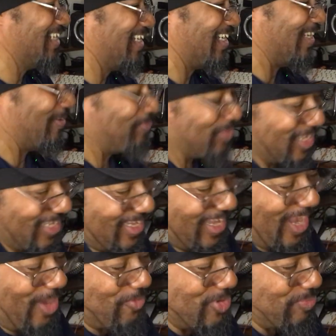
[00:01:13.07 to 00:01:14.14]
I
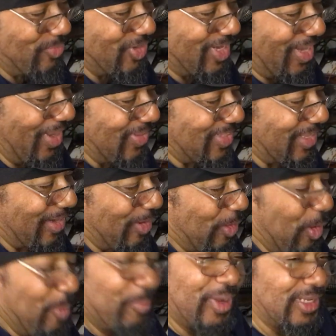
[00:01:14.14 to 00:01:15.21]
already put it out
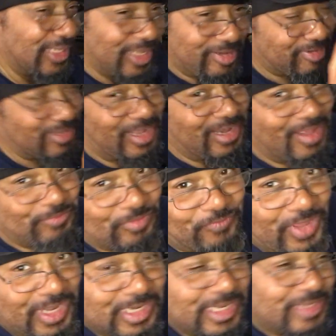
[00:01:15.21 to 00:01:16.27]
there. But let's not have a
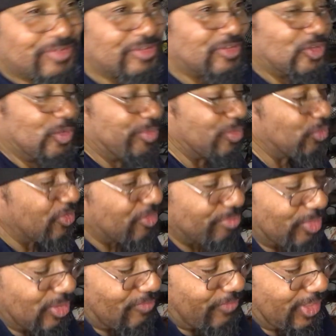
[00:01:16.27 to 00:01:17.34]
fat glass of stupid with a
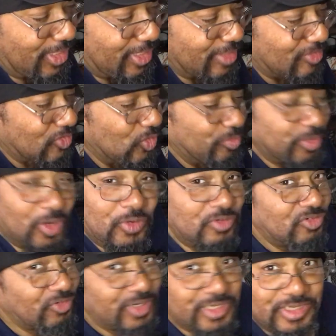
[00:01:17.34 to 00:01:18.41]
bowl of idiot soup.
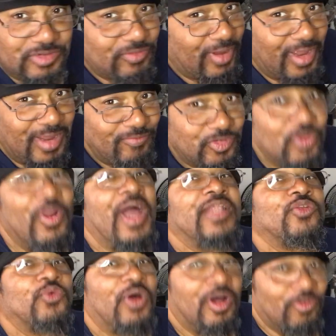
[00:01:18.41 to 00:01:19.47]
Don't drink and drive. You
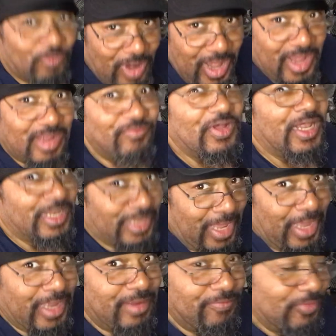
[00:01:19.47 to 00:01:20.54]
got to arrive
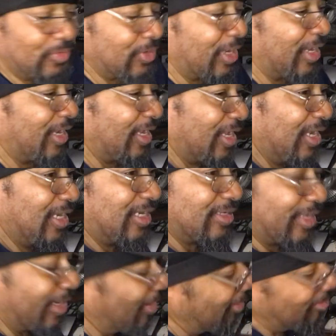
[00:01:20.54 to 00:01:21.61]
alive. Okay,
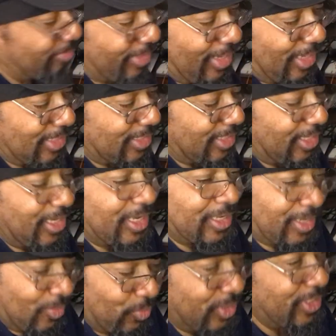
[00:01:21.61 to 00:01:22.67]
they're gonna be out there
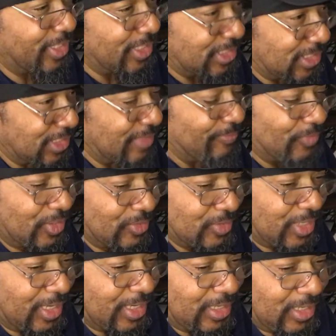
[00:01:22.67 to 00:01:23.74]
and they will get you.
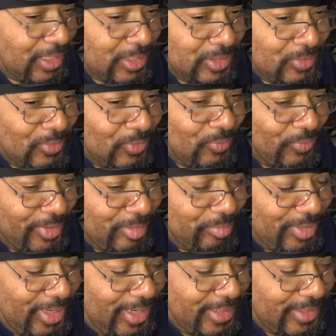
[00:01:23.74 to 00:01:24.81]
Okay, you don't want to
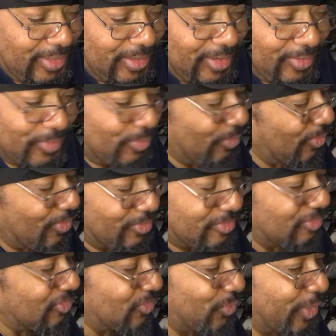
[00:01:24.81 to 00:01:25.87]
be out there in the wrong
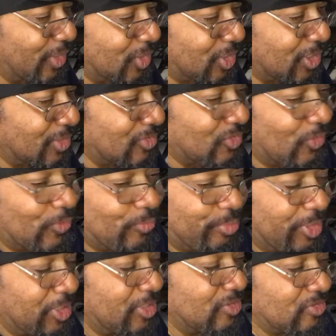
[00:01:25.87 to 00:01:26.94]
situation. So
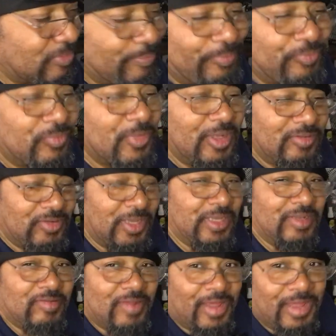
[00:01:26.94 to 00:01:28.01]
please take
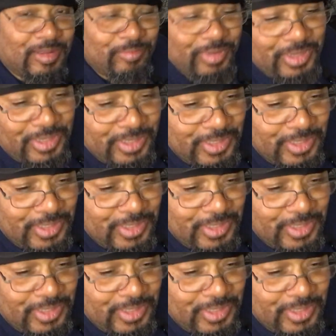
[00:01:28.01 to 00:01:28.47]
your time